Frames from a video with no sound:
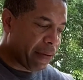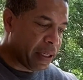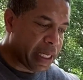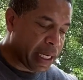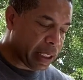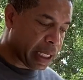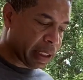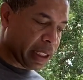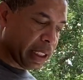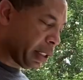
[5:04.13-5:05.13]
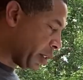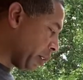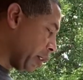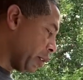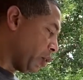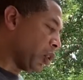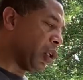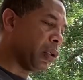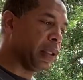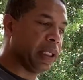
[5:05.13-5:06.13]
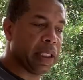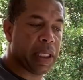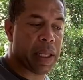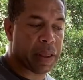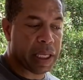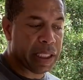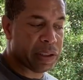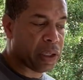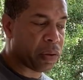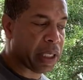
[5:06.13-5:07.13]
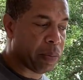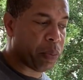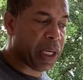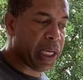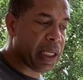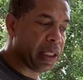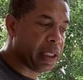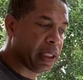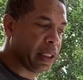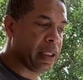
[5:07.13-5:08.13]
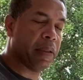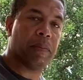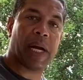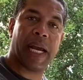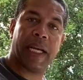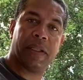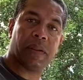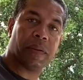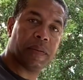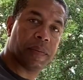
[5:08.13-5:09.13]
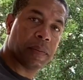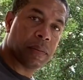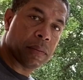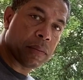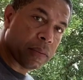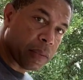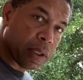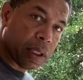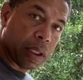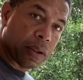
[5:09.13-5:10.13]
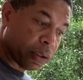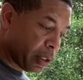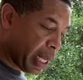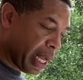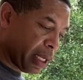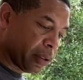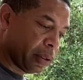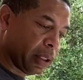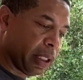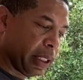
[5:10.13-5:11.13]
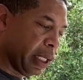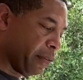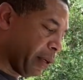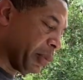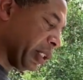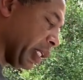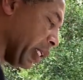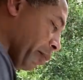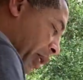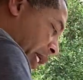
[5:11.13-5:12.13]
it down like this, so these don't impede my handle. So now if I'm sitting in my